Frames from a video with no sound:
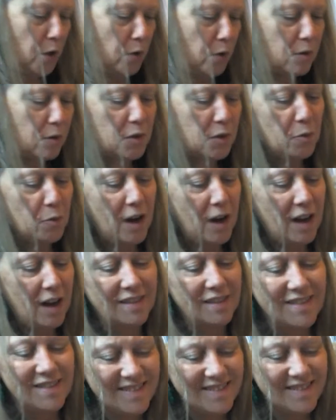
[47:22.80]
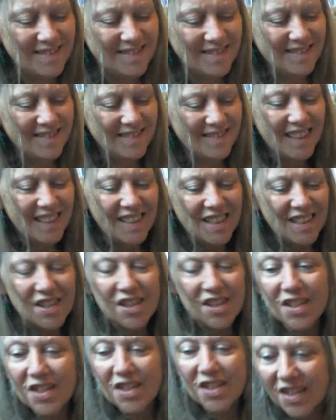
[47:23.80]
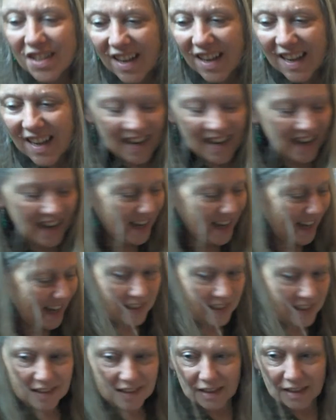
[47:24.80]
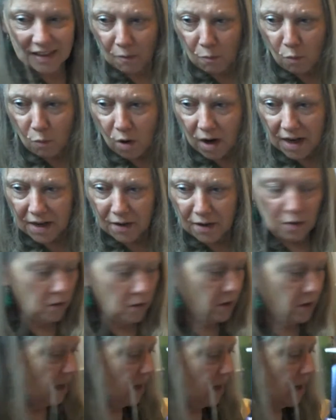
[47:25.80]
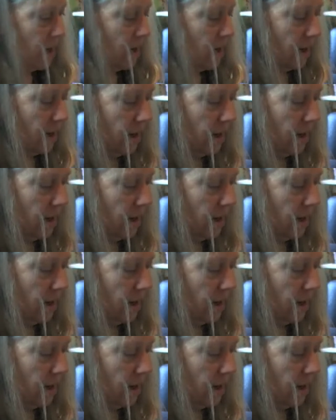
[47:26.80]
a blue as well. Just because I can, and why not?